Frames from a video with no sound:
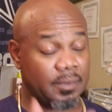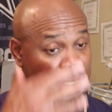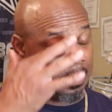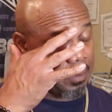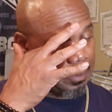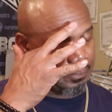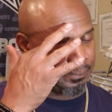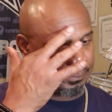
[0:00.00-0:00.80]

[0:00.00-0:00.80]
I don't know.